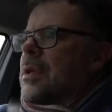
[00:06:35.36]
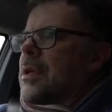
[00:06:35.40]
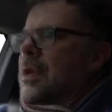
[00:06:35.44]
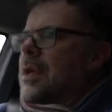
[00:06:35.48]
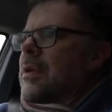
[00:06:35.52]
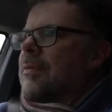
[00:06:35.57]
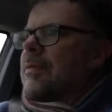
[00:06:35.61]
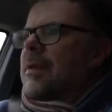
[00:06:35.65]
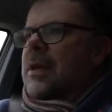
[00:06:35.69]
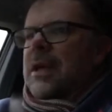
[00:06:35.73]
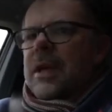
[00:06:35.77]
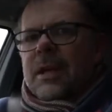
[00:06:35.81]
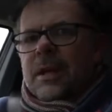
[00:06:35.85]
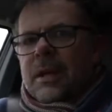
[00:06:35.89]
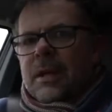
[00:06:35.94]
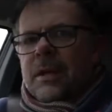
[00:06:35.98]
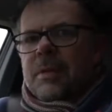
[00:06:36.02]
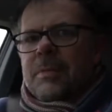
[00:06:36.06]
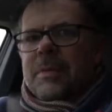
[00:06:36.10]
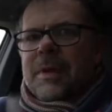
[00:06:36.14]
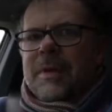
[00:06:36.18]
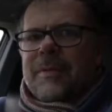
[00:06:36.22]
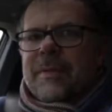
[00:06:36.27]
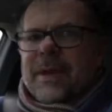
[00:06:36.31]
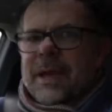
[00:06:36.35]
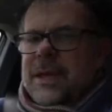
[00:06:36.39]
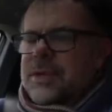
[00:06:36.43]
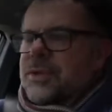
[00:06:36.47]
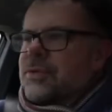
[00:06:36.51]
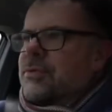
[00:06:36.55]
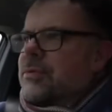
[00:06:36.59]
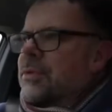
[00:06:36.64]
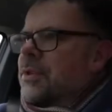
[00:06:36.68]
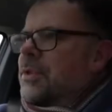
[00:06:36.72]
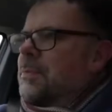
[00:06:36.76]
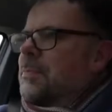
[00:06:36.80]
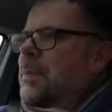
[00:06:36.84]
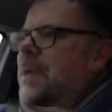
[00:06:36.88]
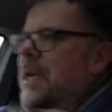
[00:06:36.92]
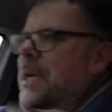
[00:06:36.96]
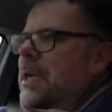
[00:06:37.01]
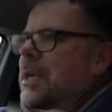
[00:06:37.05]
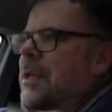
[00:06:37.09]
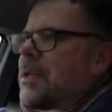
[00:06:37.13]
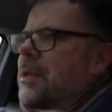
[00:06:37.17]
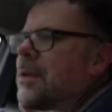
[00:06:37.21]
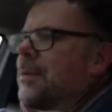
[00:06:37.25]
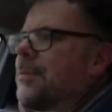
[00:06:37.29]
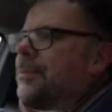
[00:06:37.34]
giving it a little bit of extra
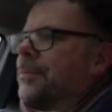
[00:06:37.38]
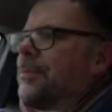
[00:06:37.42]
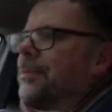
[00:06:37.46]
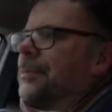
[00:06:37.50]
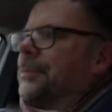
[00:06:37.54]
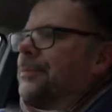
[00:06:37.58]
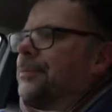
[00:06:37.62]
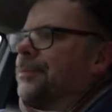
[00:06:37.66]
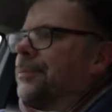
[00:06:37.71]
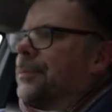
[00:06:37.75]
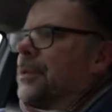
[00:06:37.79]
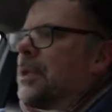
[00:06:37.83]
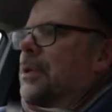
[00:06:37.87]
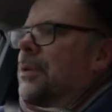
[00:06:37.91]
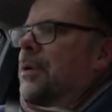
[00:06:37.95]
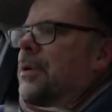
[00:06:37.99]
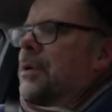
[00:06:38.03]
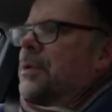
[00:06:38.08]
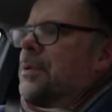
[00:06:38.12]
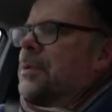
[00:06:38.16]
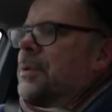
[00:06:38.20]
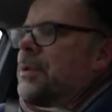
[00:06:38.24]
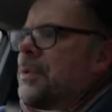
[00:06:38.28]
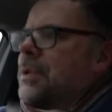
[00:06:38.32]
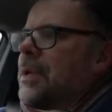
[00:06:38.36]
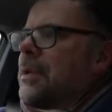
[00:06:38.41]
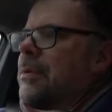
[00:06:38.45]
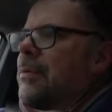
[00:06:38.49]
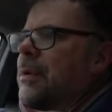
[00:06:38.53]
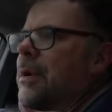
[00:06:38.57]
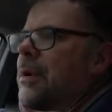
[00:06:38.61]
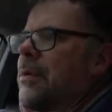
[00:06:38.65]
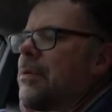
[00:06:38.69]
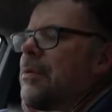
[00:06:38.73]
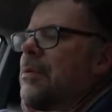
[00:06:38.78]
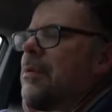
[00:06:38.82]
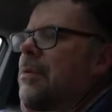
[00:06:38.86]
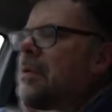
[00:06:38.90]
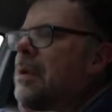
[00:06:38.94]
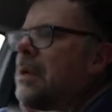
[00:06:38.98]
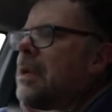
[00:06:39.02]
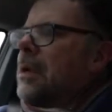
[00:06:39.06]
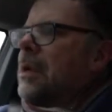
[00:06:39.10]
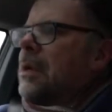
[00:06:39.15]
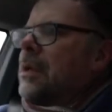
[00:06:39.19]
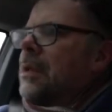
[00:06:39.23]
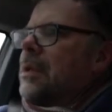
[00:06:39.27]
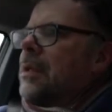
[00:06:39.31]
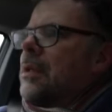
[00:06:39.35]
speed on a twisty road.
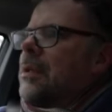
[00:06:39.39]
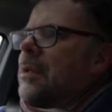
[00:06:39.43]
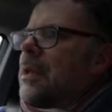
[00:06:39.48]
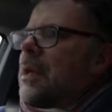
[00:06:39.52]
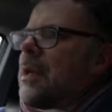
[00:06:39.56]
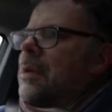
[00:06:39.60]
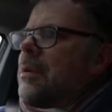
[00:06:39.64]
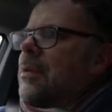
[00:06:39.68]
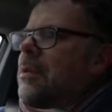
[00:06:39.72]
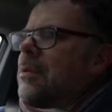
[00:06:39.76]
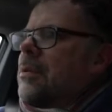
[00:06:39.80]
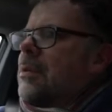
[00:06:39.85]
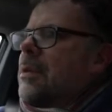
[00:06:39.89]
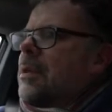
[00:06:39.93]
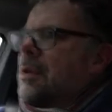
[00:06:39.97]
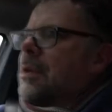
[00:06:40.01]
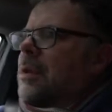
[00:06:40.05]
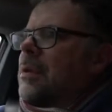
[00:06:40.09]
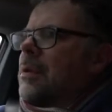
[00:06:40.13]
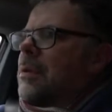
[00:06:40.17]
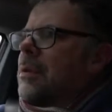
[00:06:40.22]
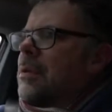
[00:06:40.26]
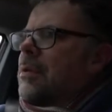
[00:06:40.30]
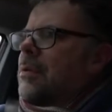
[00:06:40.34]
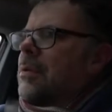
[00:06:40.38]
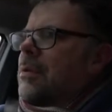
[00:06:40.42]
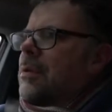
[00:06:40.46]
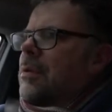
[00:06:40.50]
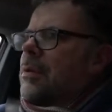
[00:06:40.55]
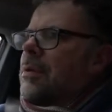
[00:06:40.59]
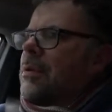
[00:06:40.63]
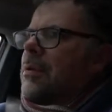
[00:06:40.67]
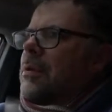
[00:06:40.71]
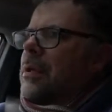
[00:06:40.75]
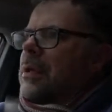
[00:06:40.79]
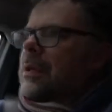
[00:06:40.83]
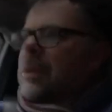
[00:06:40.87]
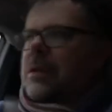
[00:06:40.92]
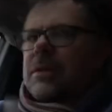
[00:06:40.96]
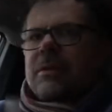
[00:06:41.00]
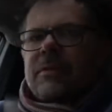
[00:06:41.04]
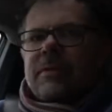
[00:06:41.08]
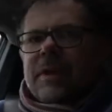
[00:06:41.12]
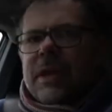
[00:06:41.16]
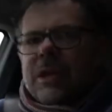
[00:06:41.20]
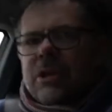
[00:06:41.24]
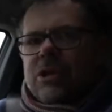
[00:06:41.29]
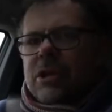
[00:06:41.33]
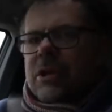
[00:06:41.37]
That the
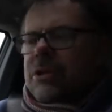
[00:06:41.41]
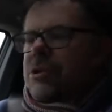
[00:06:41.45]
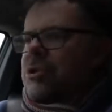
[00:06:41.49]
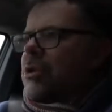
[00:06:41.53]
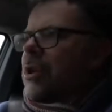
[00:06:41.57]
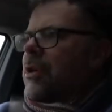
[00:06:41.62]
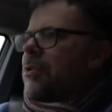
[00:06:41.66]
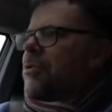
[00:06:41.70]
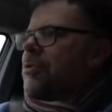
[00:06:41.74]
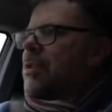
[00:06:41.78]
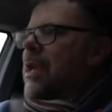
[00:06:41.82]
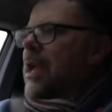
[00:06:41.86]
regen shuts